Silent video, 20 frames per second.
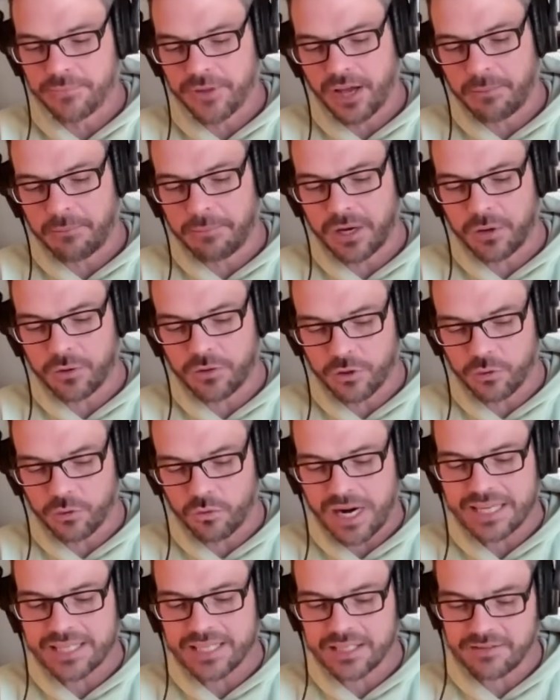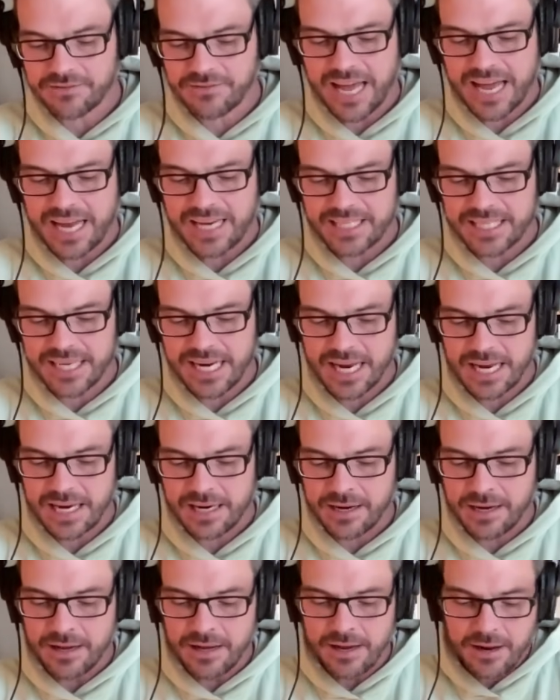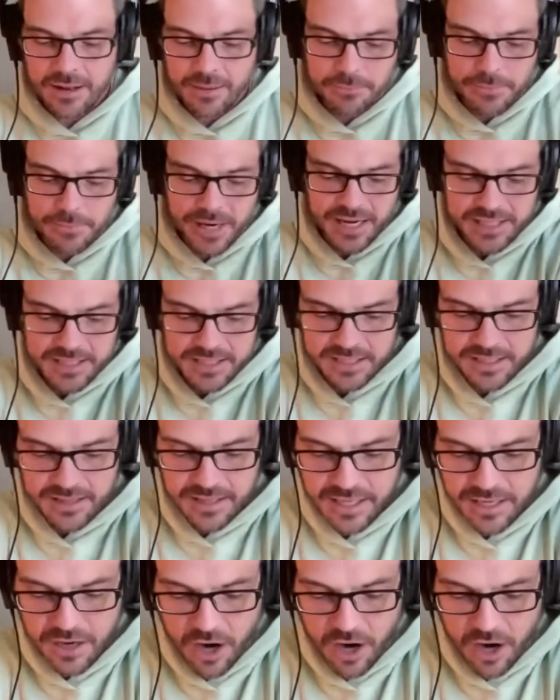about the rest of that day. But the